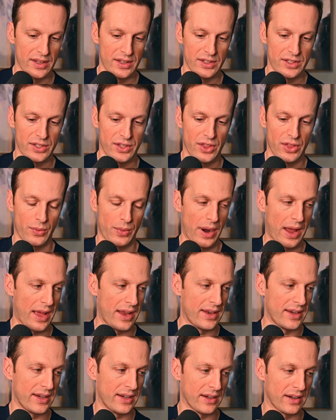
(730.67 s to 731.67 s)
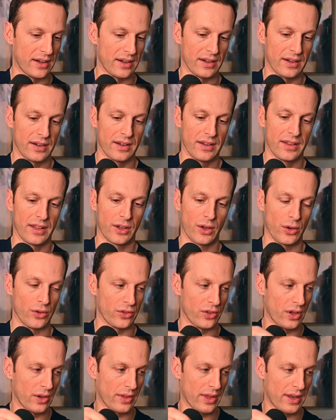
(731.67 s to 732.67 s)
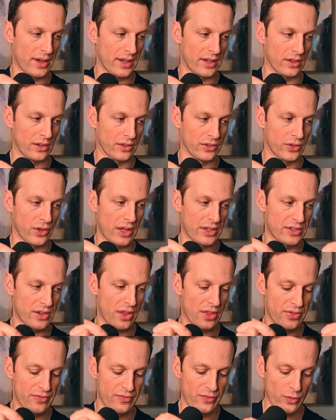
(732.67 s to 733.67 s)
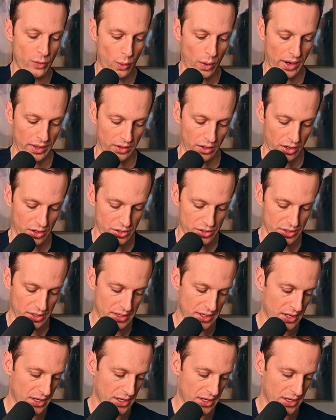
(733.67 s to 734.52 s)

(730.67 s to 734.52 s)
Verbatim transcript: thread here that goes along that needle. So that's quite large.